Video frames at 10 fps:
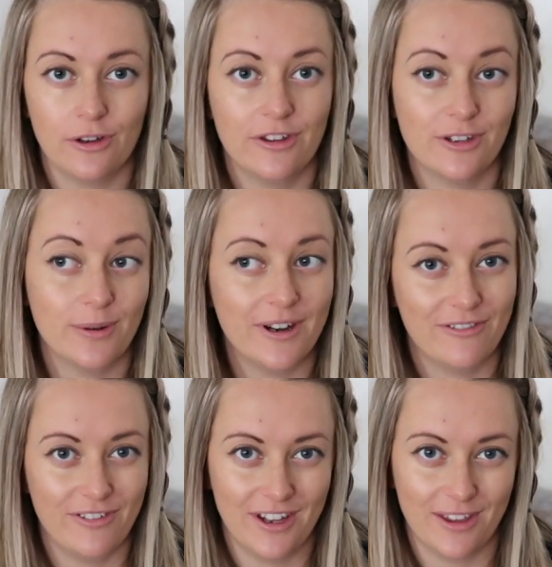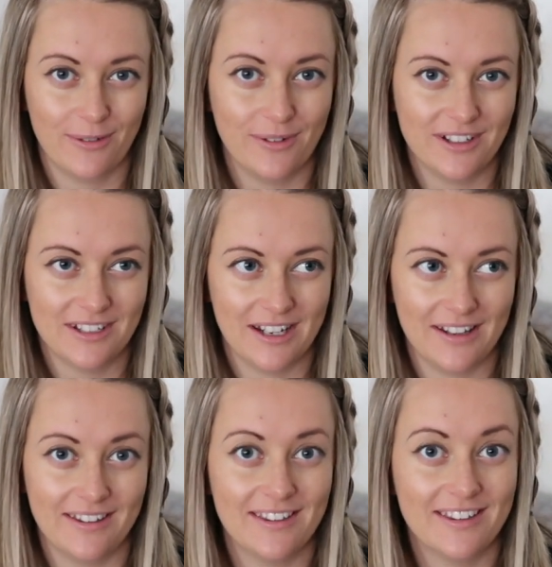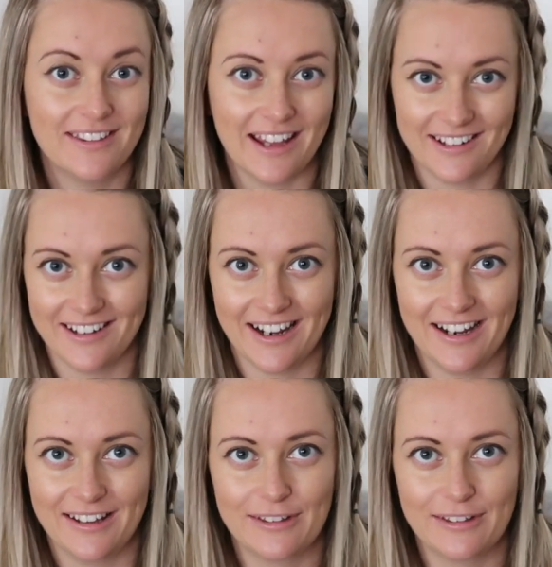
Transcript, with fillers: on the twenty-fifth, which is Saturday.